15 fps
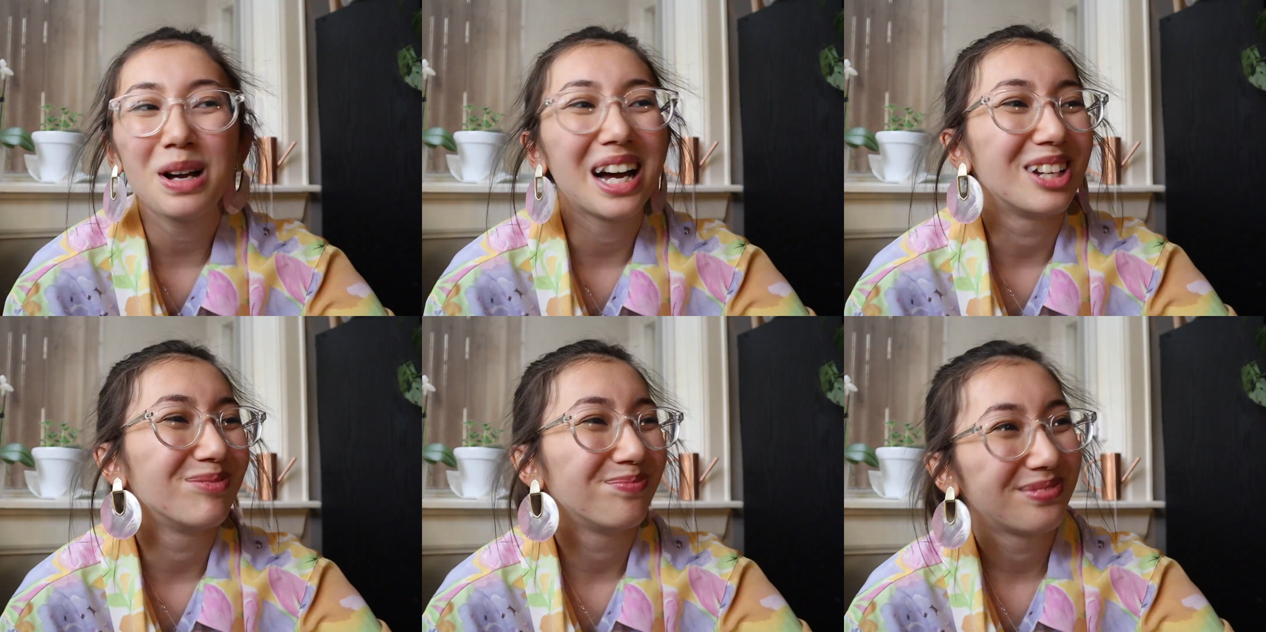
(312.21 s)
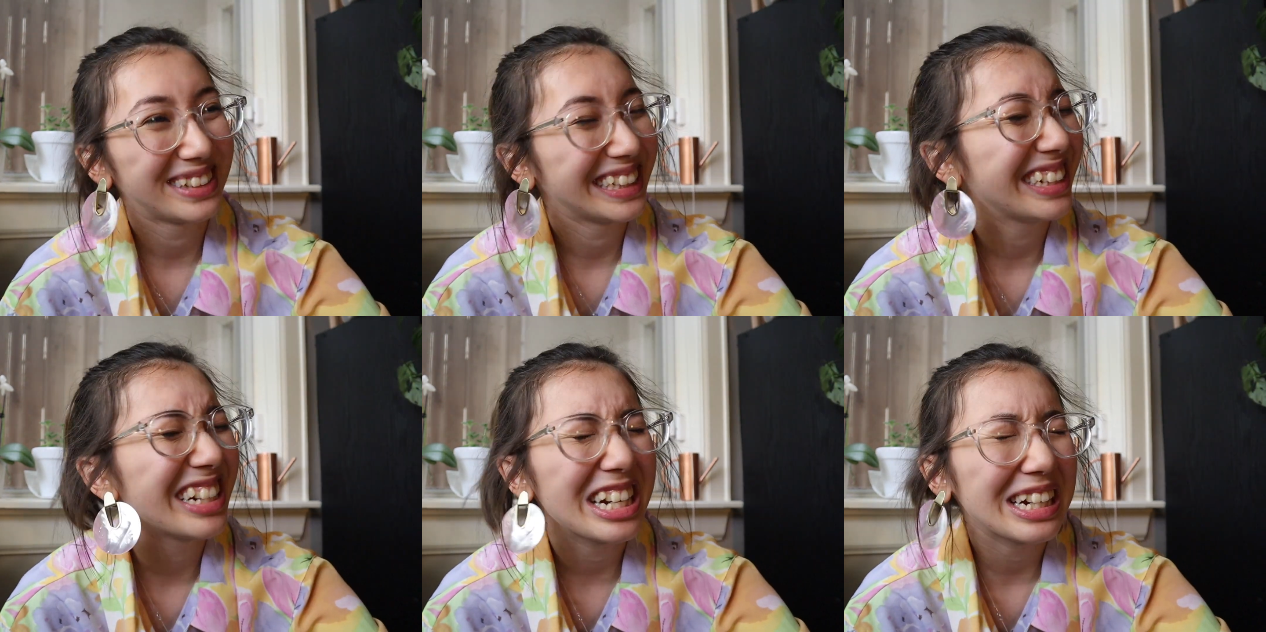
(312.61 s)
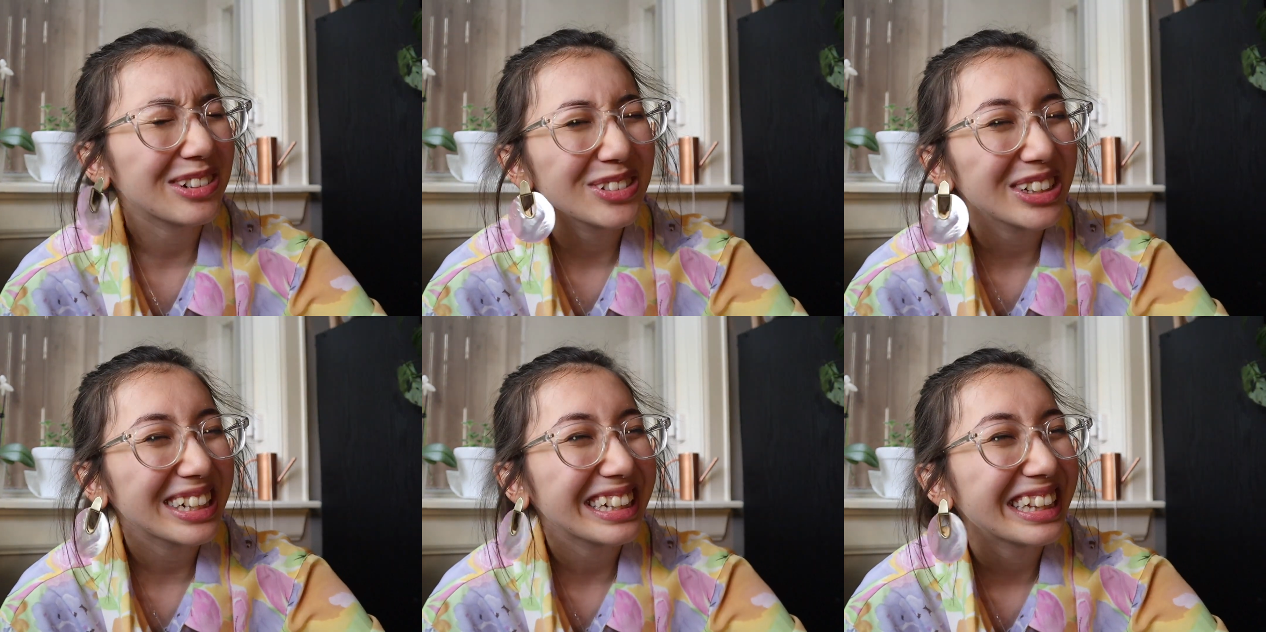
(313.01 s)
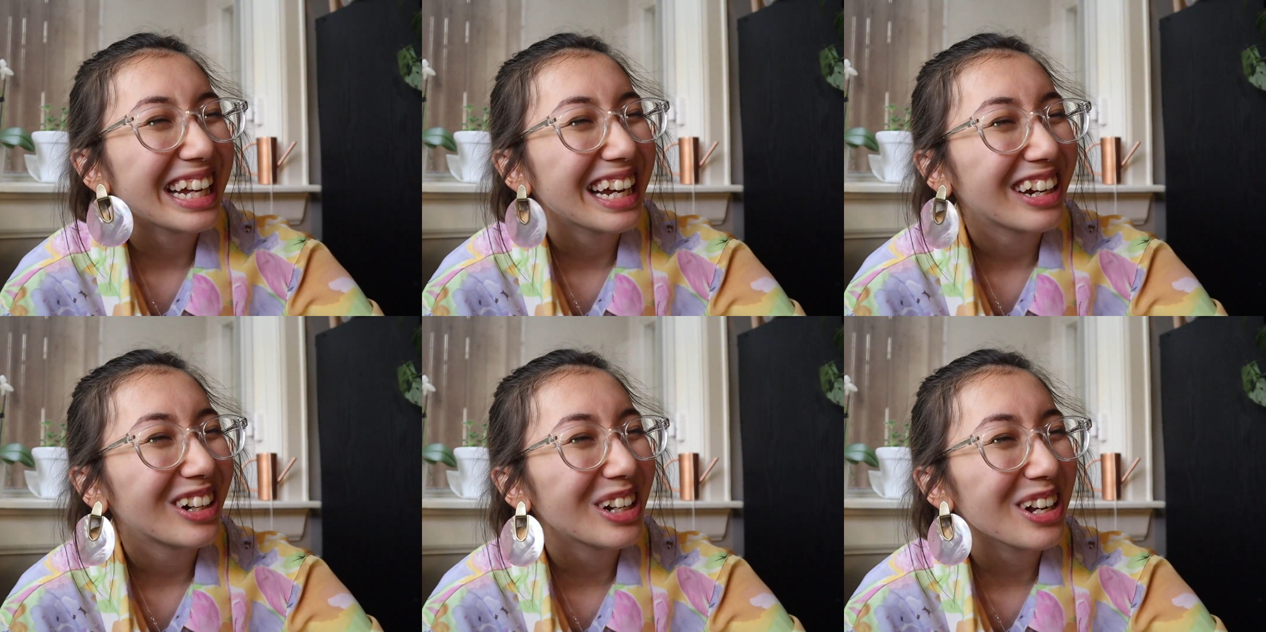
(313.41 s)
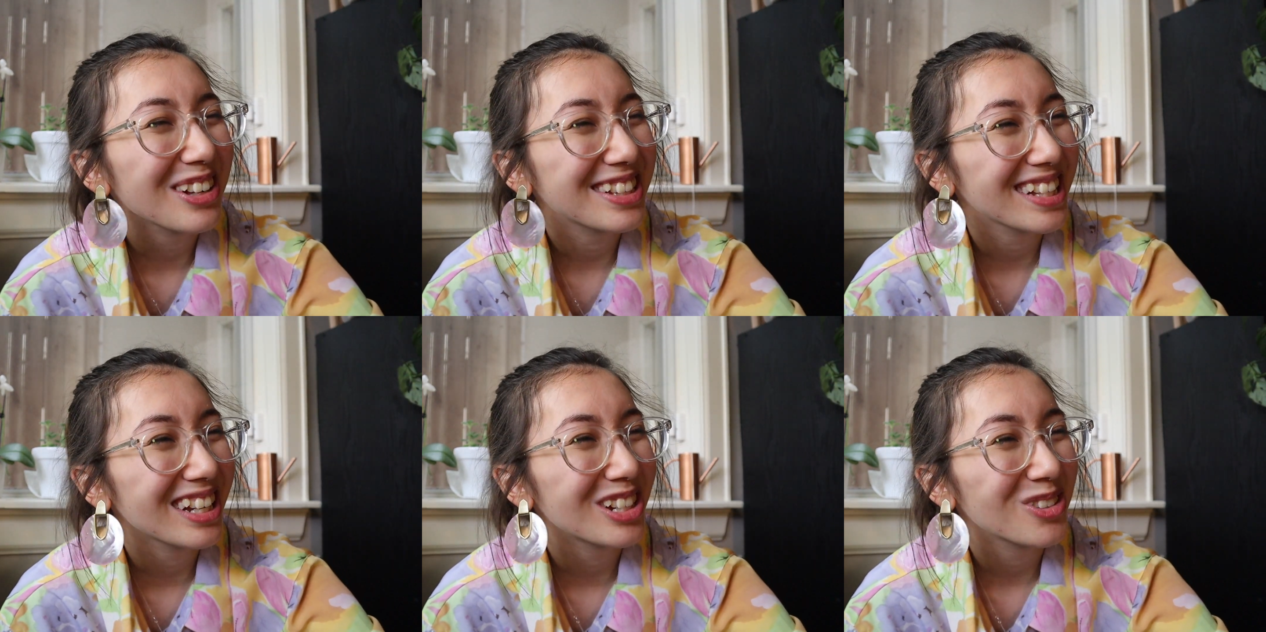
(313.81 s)
But did it ever get that hot
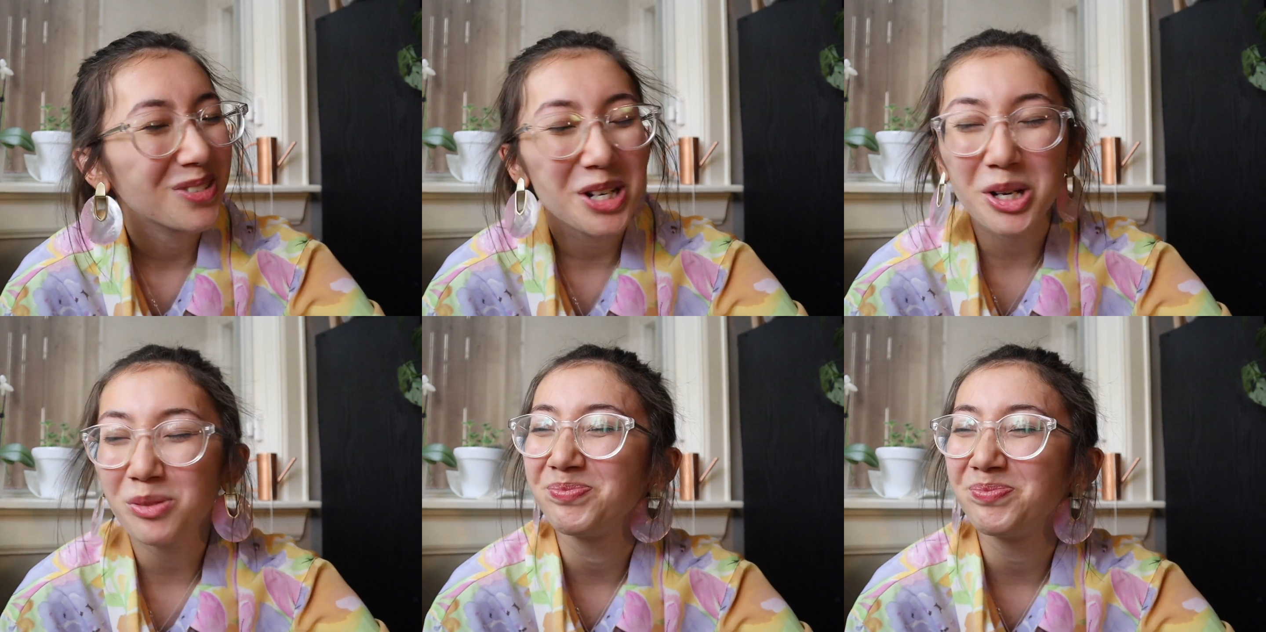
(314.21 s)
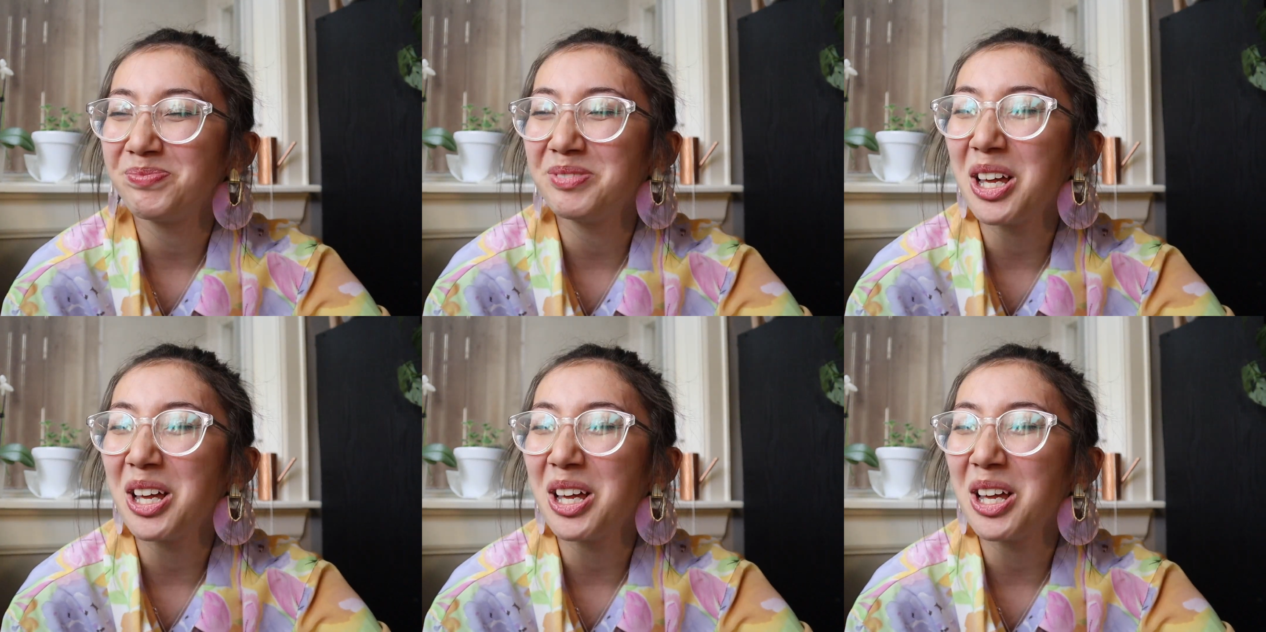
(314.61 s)
outside to wear?